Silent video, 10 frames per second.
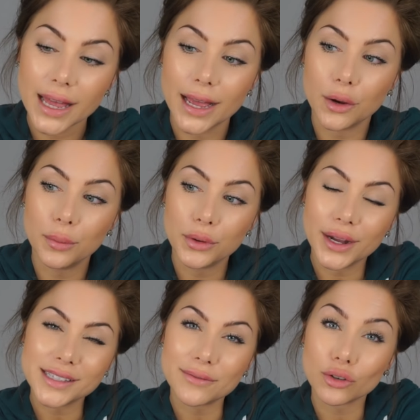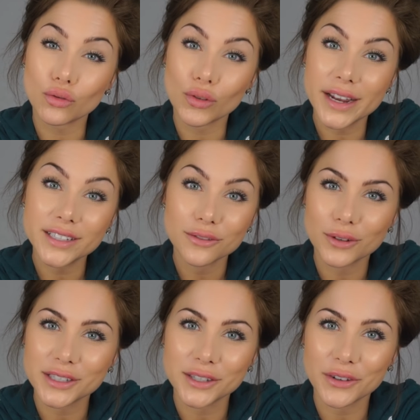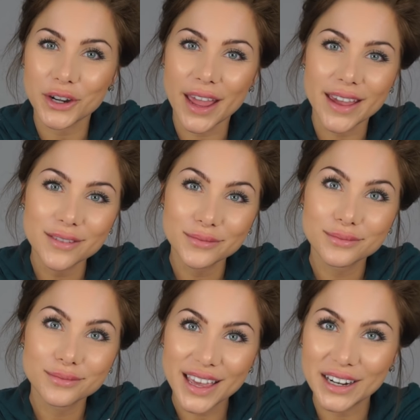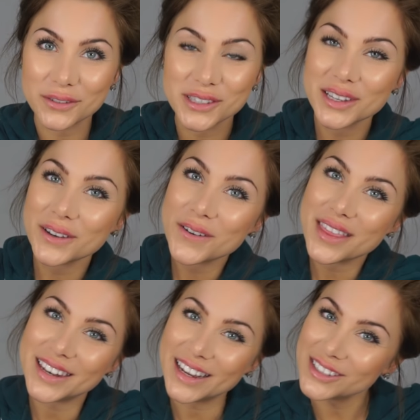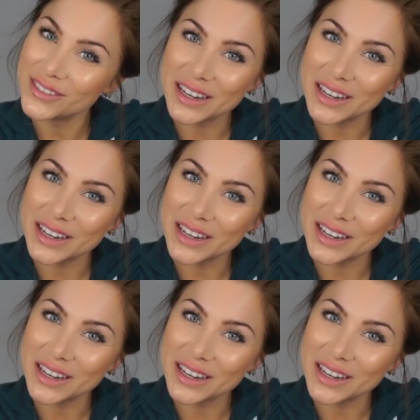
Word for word: I hope you guys have a great rest of your day and I will see you in the next